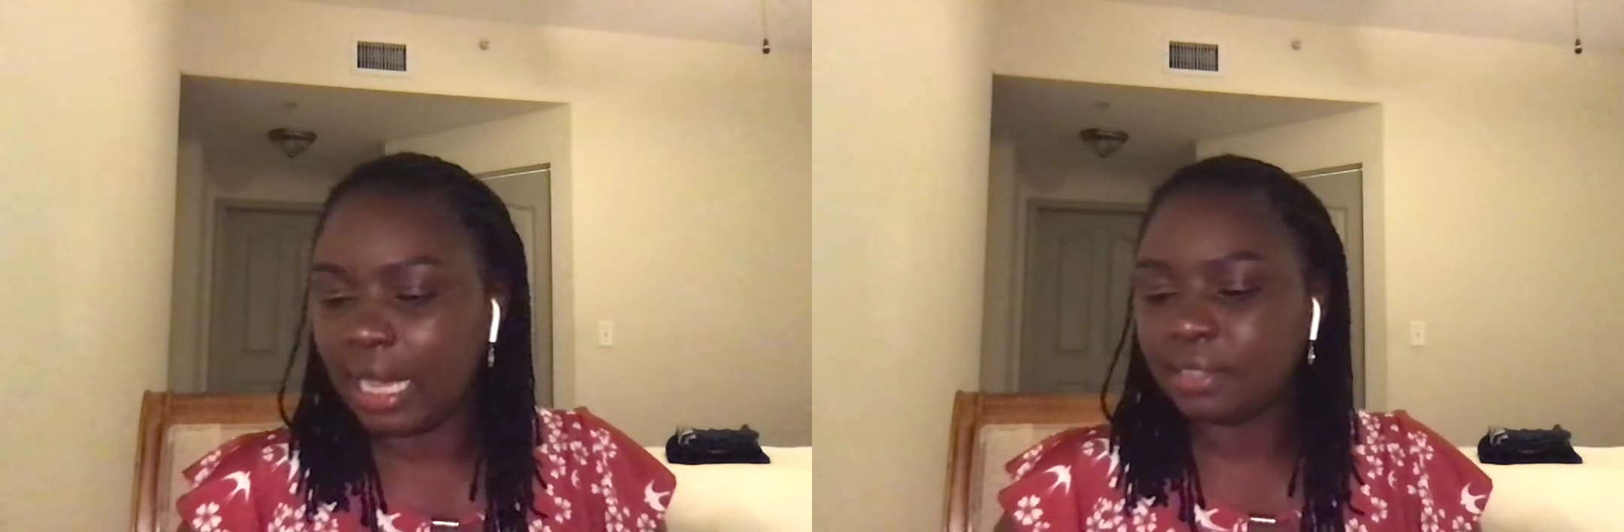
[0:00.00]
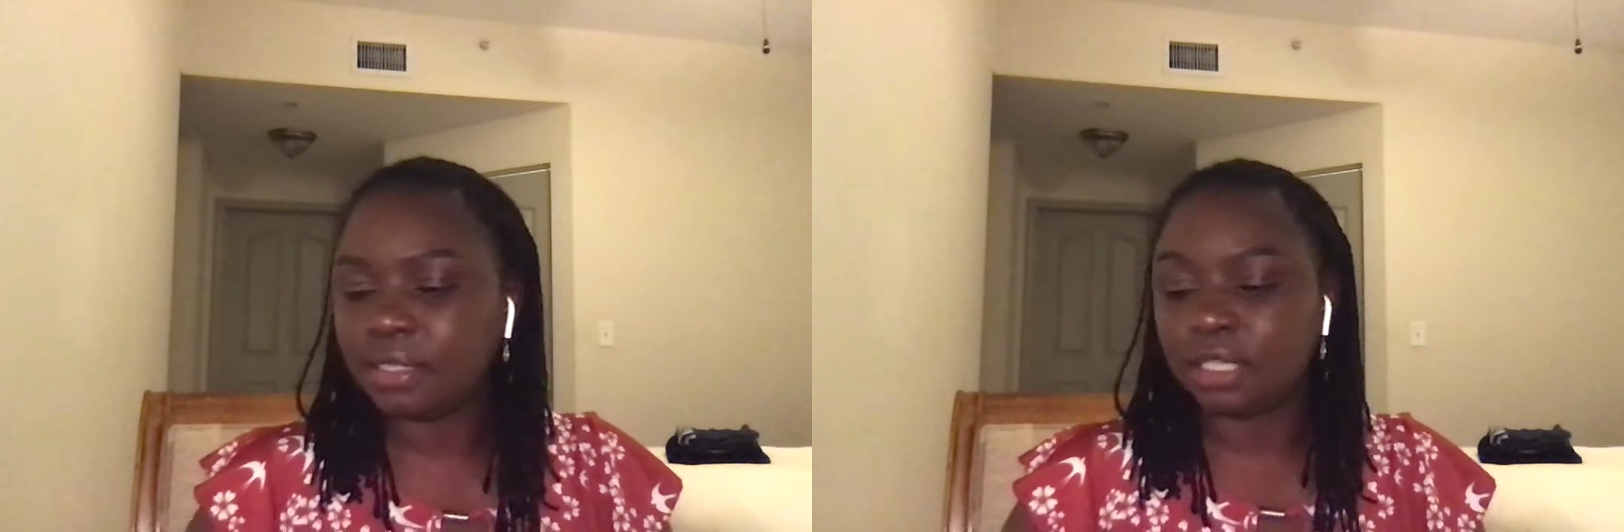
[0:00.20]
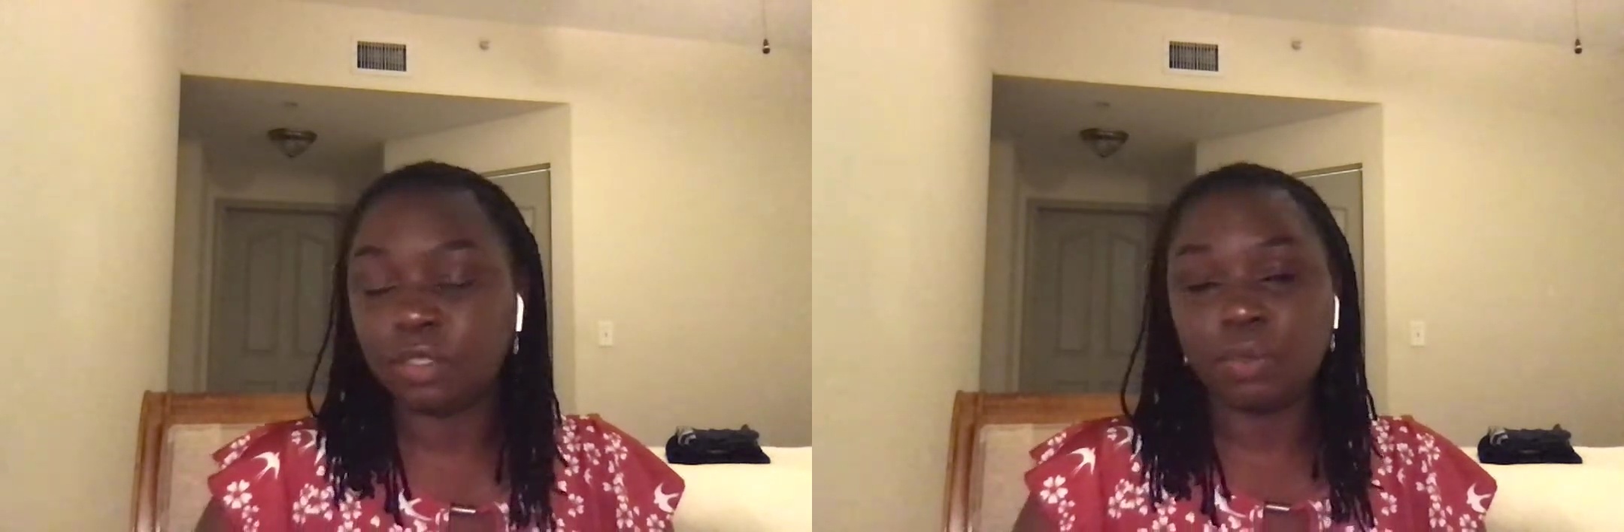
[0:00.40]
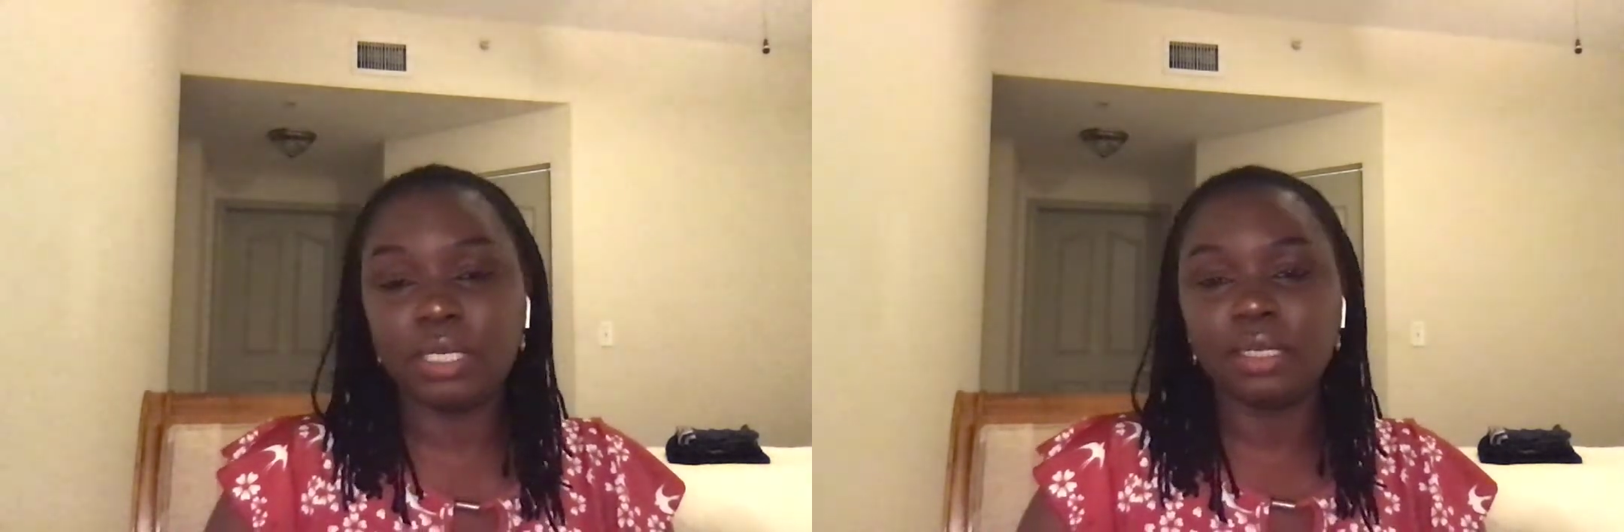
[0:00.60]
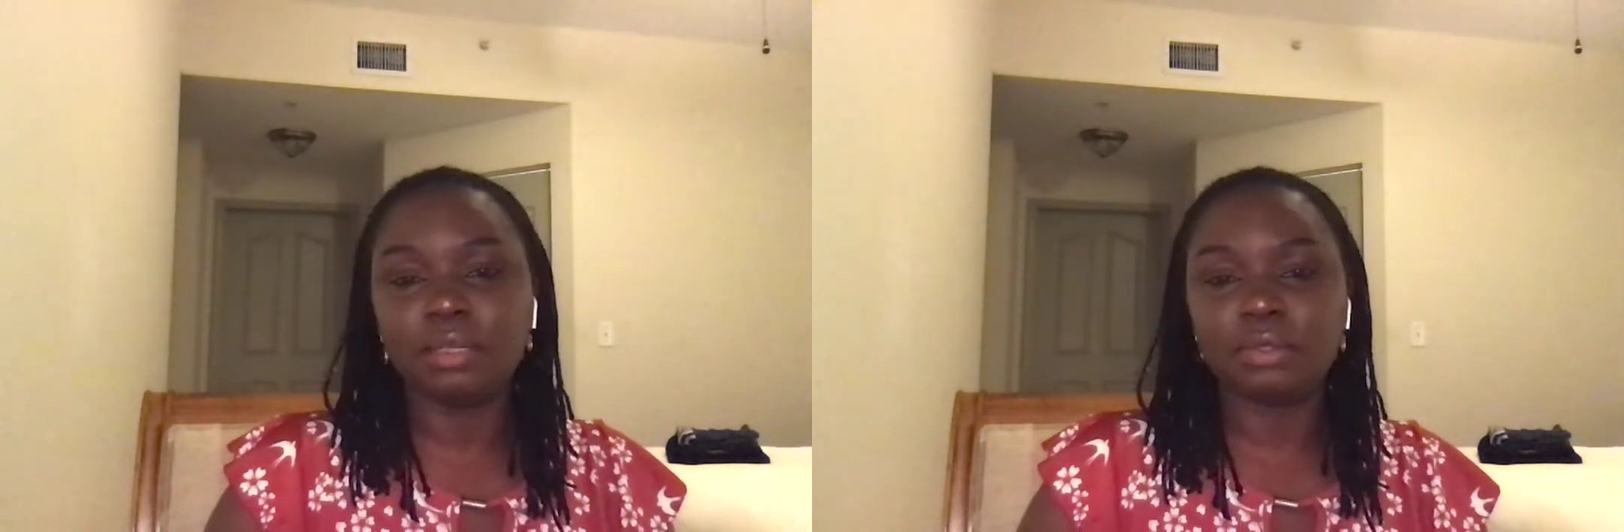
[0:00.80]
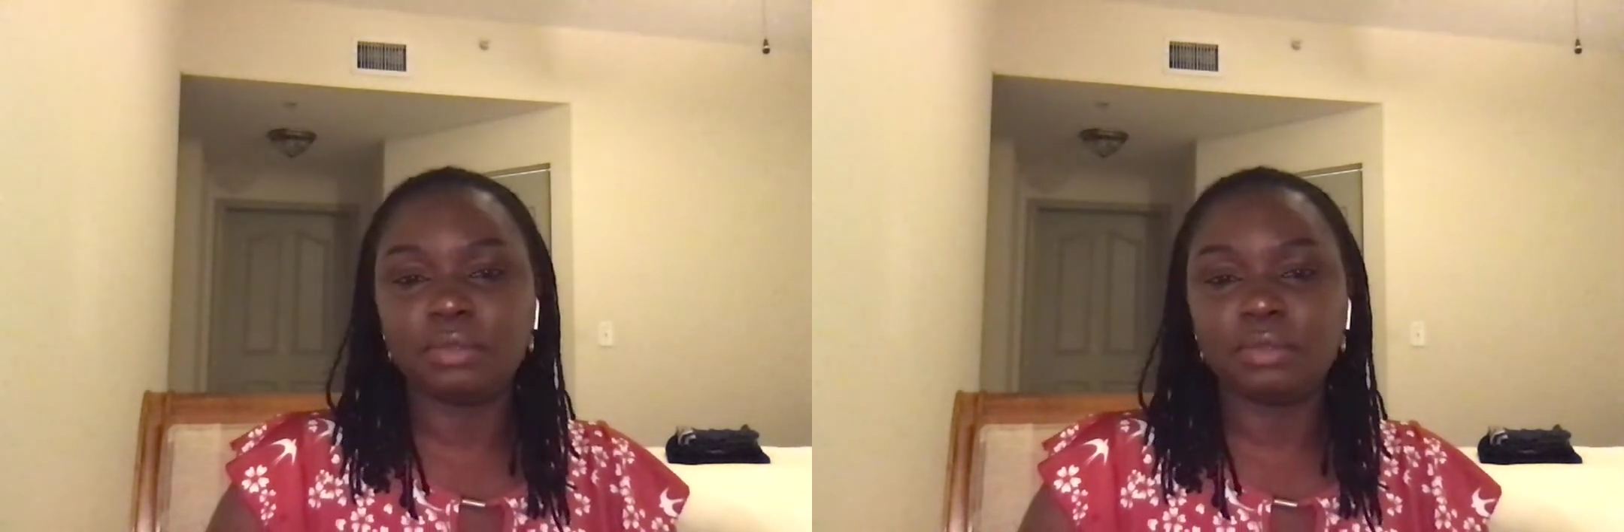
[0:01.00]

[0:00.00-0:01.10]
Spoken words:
acts as a tonic